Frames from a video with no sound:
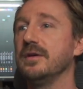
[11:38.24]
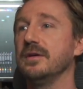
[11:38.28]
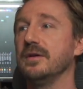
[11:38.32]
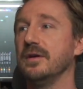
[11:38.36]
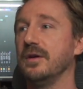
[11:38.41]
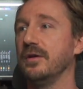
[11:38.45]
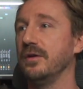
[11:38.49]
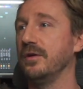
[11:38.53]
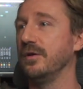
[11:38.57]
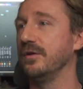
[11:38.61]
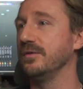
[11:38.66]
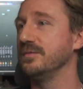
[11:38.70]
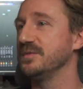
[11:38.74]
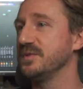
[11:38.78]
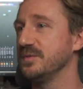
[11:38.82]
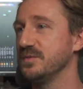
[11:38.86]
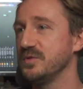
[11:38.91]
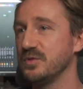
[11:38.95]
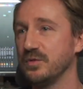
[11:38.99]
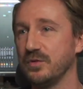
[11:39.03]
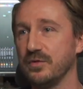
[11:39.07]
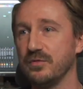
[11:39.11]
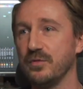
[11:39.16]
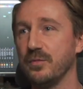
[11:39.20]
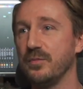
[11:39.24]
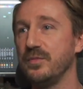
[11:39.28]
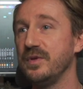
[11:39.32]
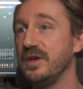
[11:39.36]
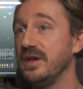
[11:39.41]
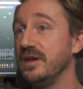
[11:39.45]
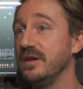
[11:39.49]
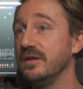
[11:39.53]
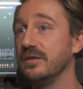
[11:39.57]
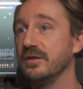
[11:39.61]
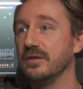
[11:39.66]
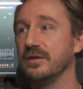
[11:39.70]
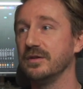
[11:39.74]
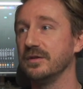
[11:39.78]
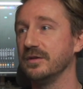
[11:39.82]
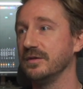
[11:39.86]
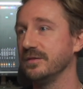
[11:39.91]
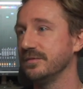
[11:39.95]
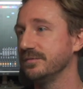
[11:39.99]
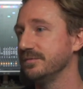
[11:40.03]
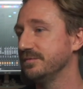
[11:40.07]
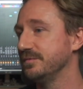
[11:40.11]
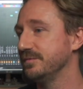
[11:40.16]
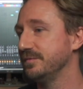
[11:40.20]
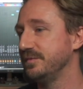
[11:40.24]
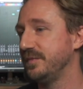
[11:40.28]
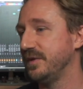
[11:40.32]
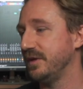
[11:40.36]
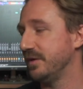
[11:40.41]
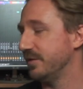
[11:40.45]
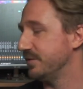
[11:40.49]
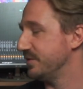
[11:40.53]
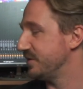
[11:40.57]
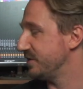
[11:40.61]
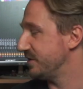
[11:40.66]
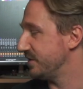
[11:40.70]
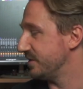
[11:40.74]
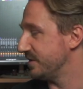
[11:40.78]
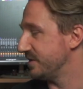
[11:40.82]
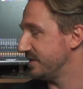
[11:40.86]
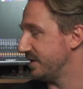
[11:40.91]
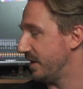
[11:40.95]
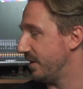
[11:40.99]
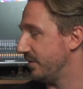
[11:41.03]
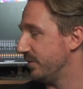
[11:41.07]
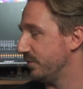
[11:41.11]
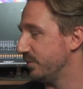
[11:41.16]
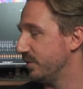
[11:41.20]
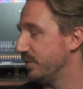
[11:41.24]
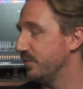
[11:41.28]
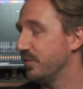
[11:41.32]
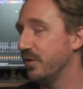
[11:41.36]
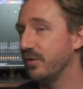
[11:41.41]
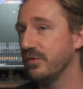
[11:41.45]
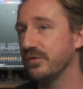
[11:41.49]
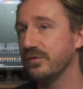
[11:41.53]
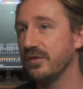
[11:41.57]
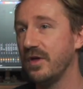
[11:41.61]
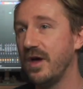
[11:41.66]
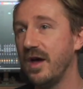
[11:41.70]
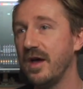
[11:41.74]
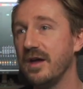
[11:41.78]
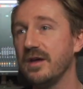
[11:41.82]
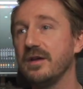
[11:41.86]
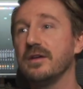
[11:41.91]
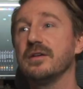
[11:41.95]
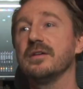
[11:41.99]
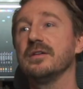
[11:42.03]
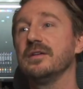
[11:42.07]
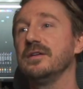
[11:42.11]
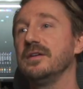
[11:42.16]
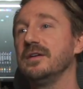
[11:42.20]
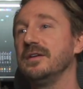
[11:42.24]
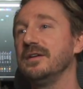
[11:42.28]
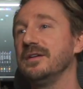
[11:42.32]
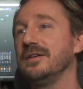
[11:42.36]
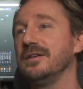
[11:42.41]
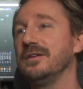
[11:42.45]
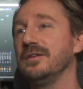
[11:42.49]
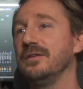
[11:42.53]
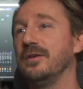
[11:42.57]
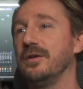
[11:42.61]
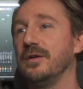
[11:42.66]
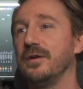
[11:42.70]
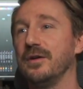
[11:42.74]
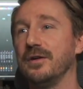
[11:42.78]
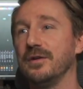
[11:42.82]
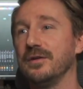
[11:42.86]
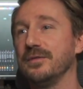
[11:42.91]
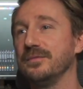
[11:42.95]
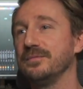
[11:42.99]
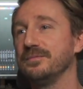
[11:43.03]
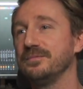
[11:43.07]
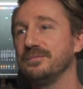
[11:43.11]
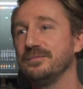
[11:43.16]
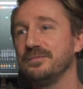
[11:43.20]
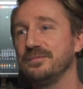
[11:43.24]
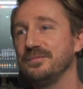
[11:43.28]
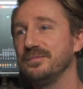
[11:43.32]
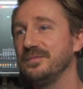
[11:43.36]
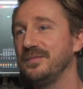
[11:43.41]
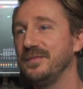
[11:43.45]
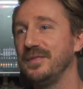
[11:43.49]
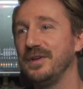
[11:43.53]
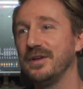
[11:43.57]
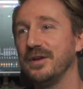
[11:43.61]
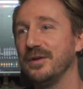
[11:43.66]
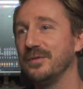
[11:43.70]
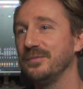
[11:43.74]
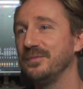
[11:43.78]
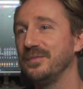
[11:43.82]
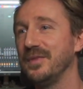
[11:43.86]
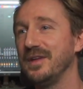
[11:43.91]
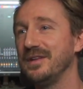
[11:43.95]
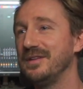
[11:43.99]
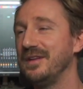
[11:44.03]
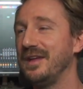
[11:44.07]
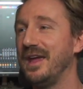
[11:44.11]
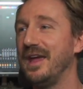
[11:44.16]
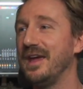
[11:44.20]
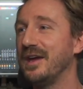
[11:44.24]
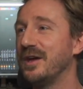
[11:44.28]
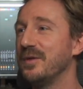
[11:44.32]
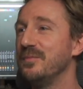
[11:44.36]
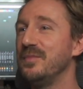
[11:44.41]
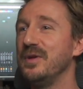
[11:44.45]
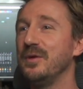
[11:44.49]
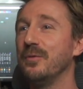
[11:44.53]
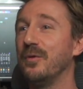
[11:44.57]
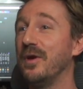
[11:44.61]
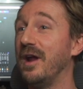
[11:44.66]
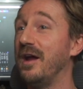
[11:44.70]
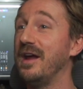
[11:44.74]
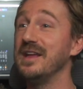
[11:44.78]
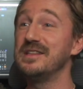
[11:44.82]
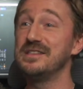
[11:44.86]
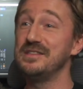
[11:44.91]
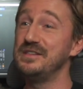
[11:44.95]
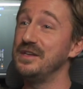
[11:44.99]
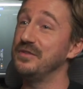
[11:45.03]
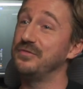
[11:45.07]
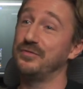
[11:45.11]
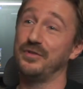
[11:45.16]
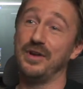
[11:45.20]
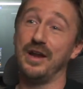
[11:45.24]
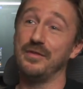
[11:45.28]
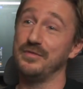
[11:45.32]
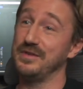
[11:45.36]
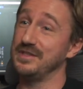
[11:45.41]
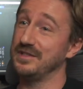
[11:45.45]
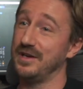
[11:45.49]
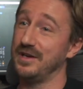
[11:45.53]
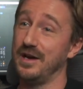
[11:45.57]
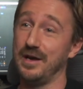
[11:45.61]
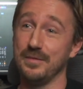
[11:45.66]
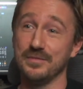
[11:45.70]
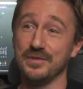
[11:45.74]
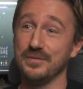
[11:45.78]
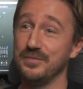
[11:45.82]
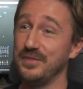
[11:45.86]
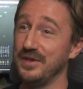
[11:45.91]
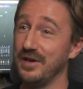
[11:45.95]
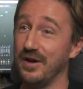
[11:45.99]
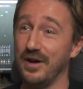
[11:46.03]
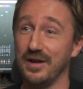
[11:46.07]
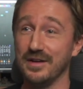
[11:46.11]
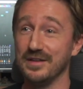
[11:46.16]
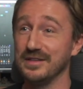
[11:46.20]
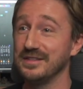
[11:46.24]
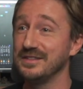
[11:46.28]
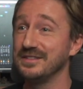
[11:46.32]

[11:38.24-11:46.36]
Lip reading: or some sort of a beat or, just a sound that we both like or, it can be whatever. It's different every time, to be honest.